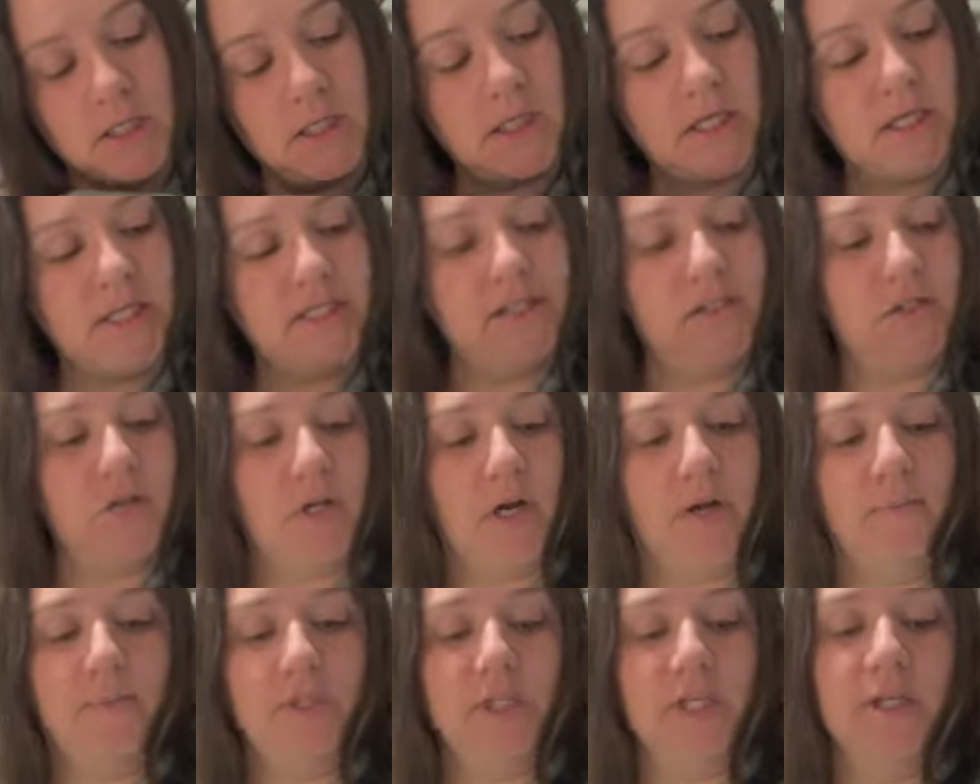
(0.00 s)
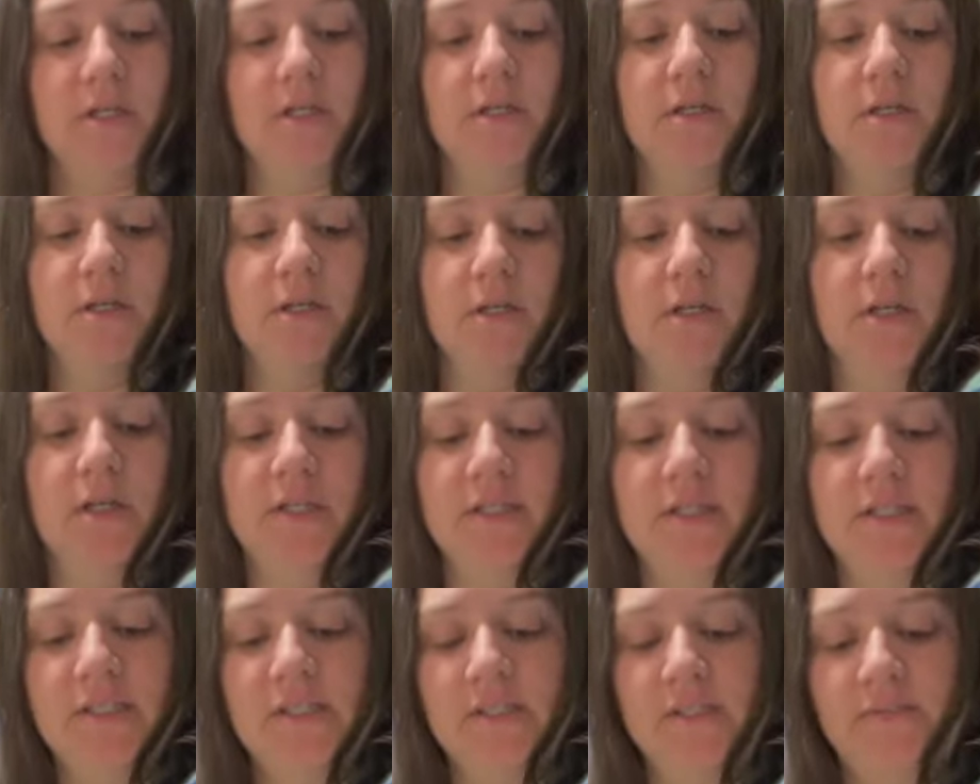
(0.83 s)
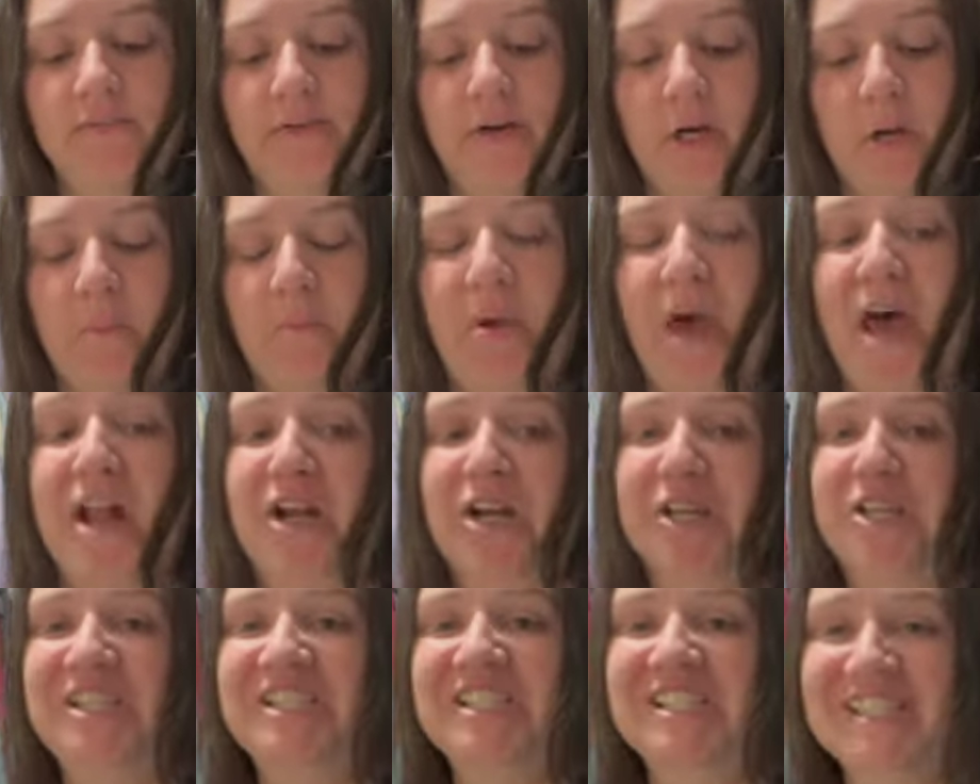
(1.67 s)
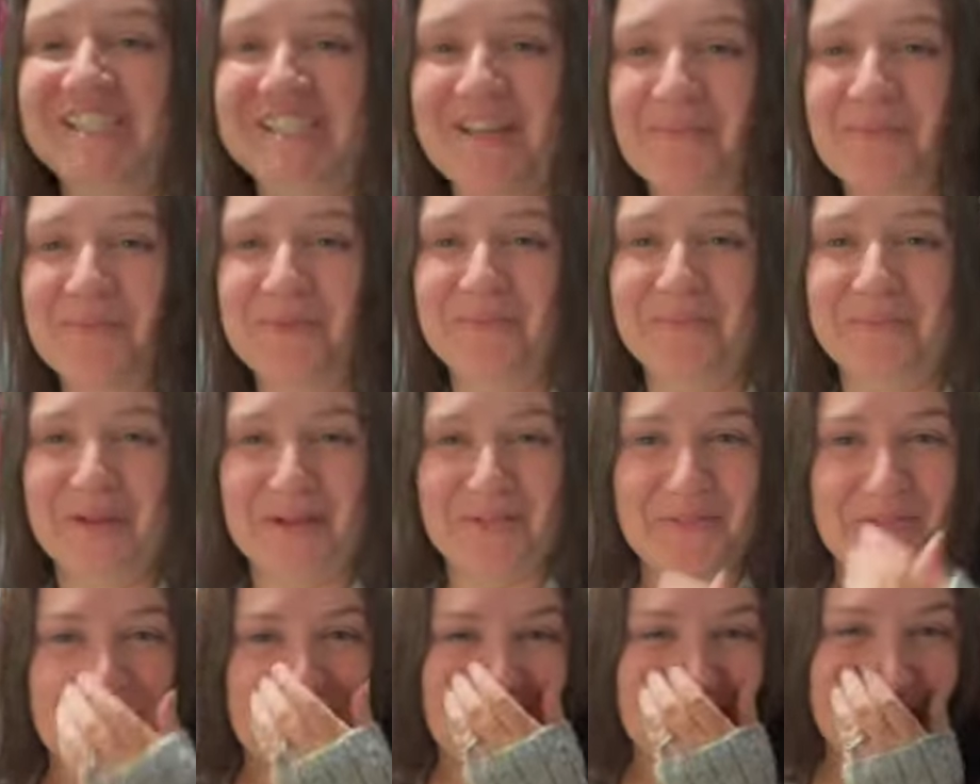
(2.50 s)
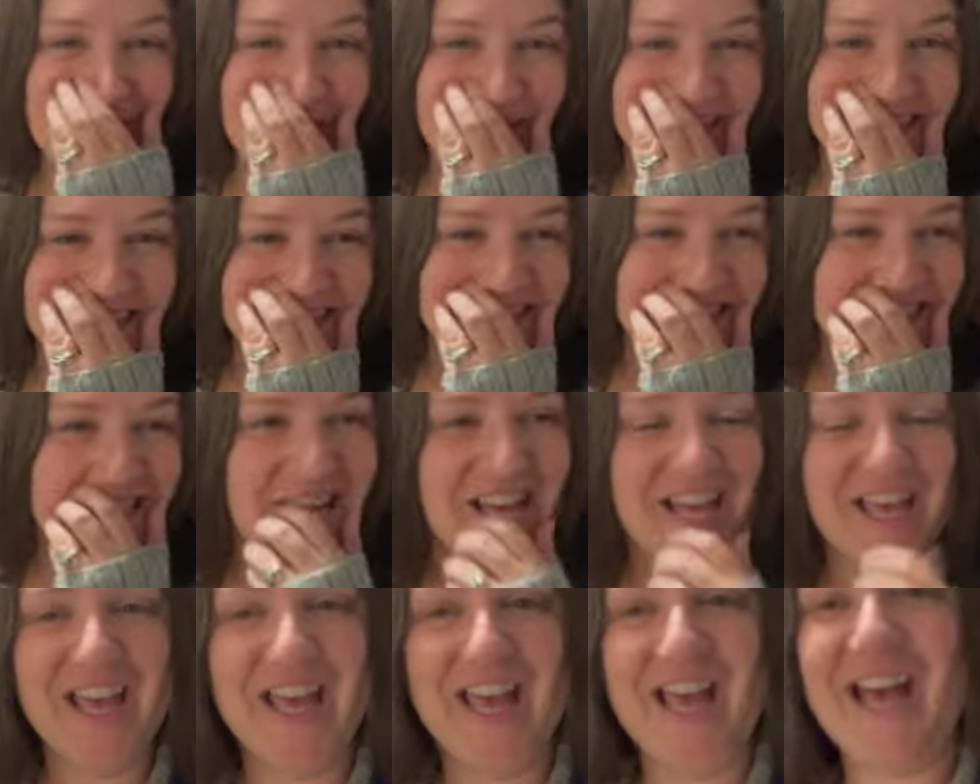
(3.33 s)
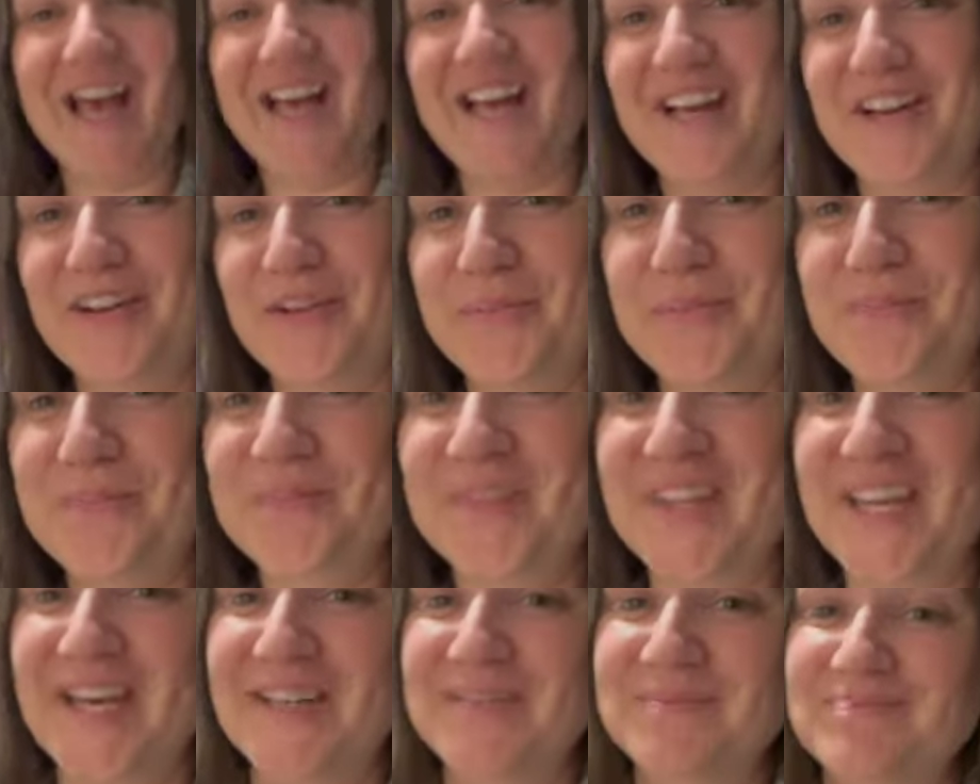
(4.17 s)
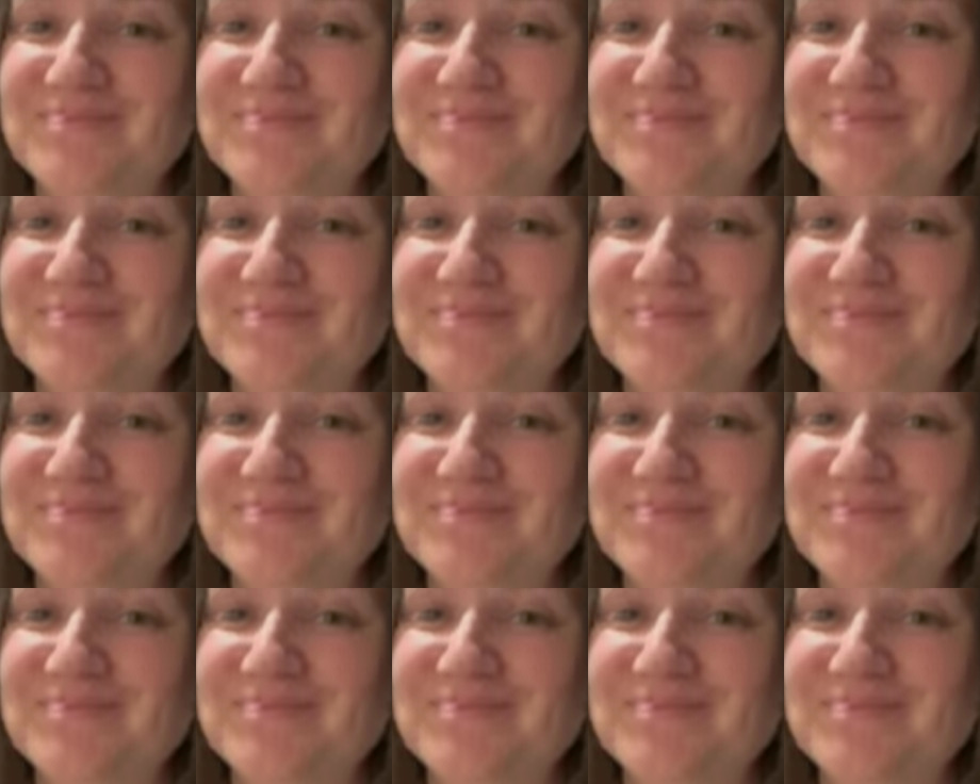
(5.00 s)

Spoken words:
I striped it. This is faring better than some of my wool ones. Yeah.